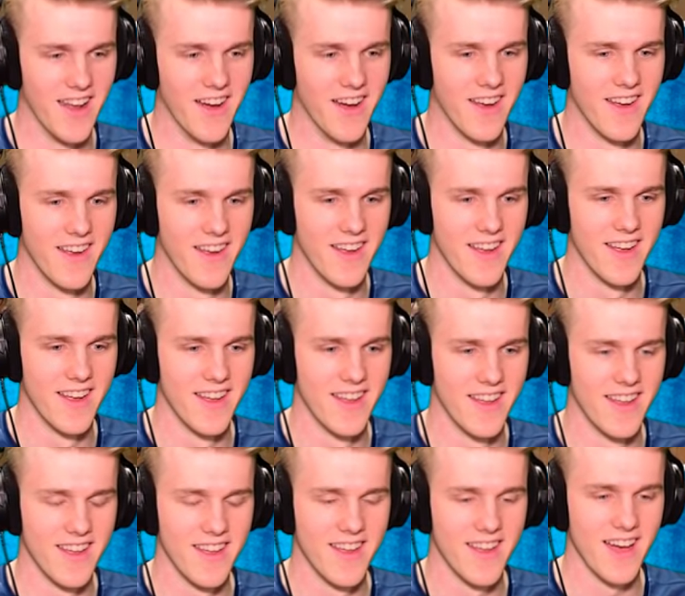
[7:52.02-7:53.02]
no
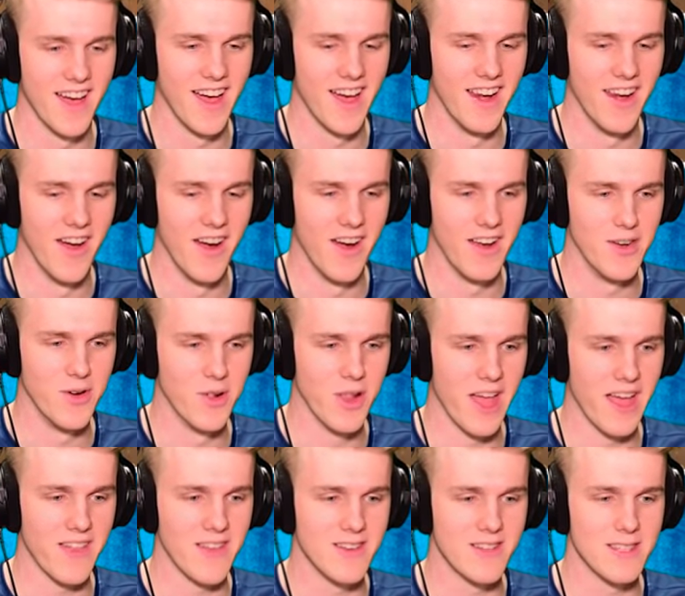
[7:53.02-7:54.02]
idea. I know you were
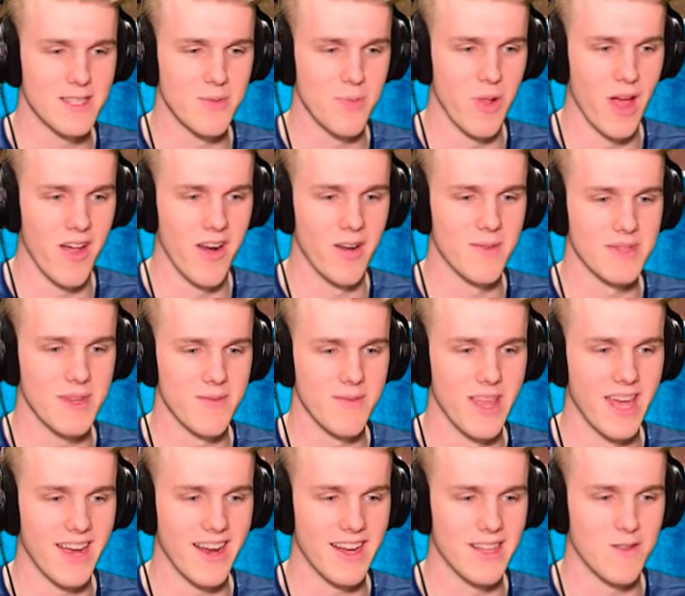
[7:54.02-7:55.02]
like, oh there's god, supply dude. drops. I'm
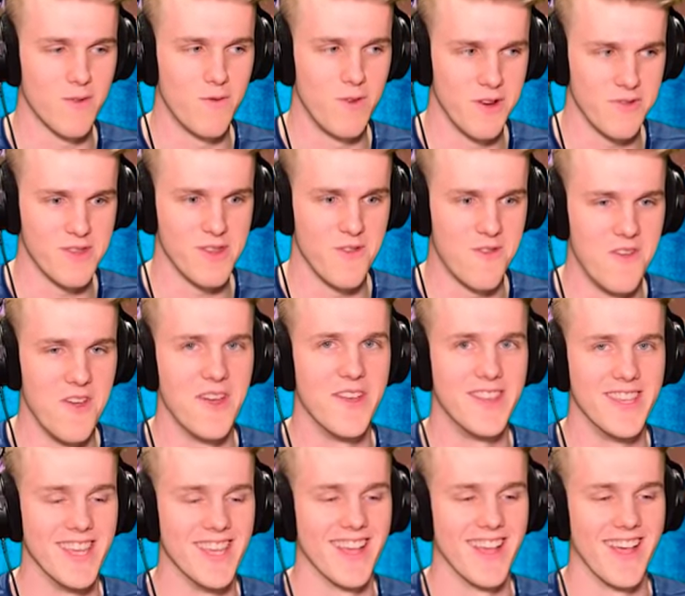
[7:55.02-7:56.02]
like, it's
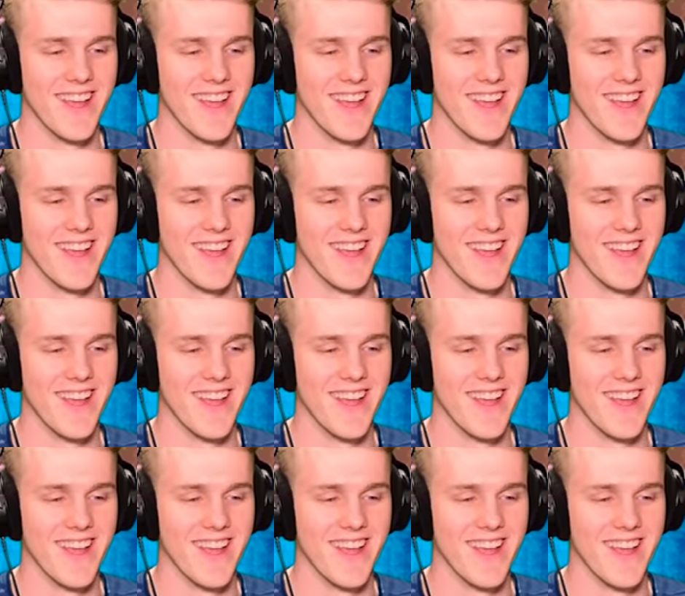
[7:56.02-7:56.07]
50-50.